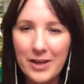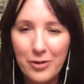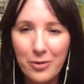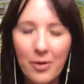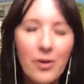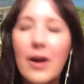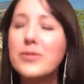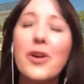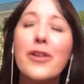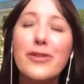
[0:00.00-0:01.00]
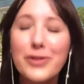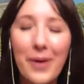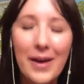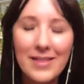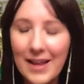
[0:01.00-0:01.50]
no, or I'm sorry, there's no
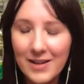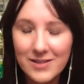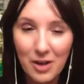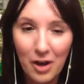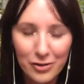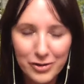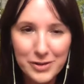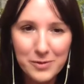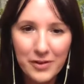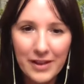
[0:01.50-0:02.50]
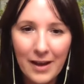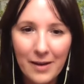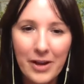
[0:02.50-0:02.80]
athletic scholarships for that,